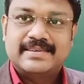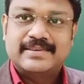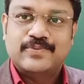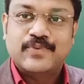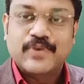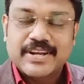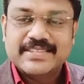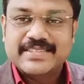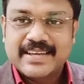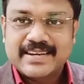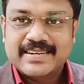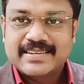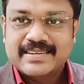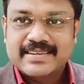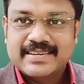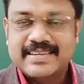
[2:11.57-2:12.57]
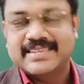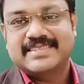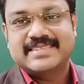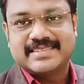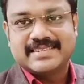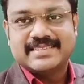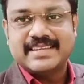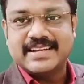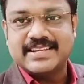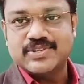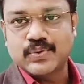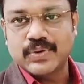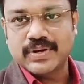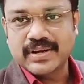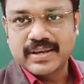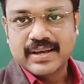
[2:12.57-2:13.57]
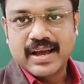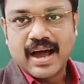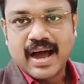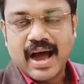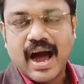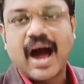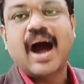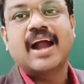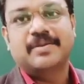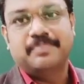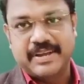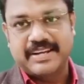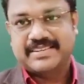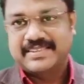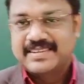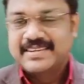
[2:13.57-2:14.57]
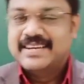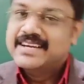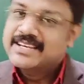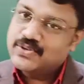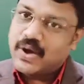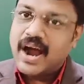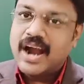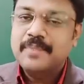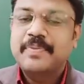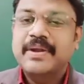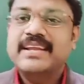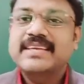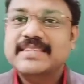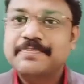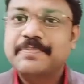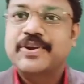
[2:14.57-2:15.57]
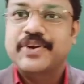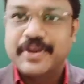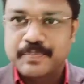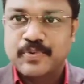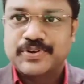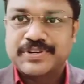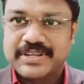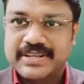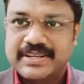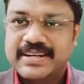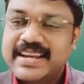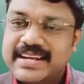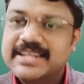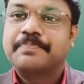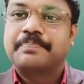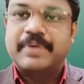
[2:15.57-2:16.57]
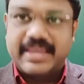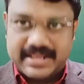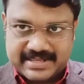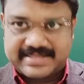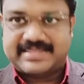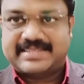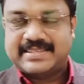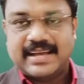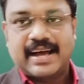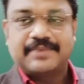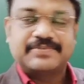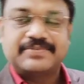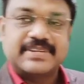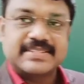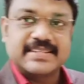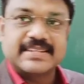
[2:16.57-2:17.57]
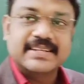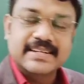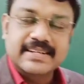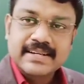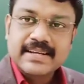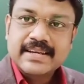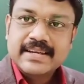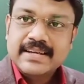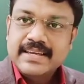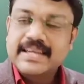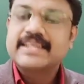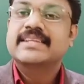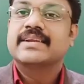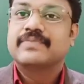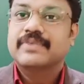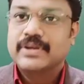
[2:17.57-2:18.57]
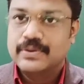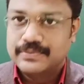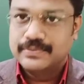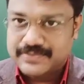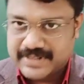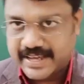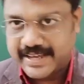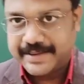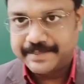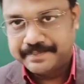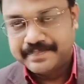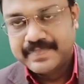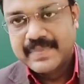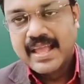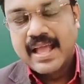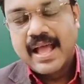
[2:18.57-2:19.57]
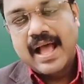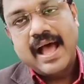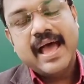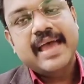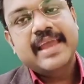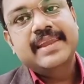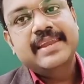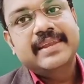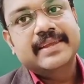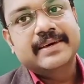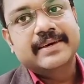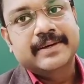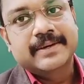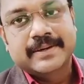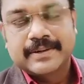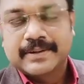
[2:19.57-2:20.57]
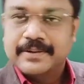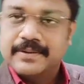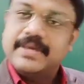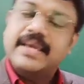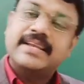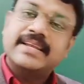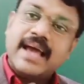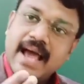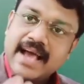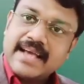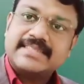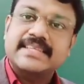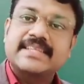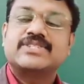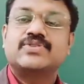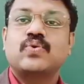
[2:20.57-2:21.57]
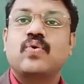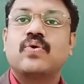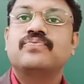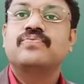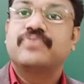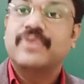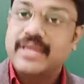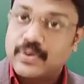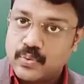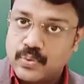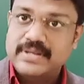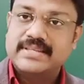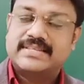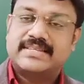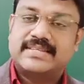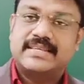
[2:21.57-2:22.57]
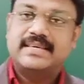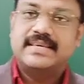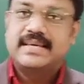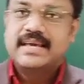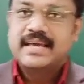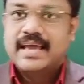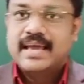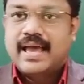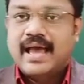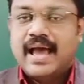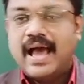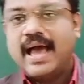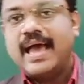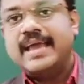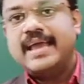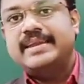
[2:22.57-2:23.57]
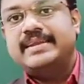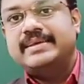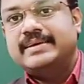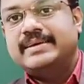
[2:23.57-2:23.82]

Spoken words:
what is that? Yes, that's your heartbeat. So heartbeat is a periodic motion. It repeats after a certain interval of time, and it has its own frequency, and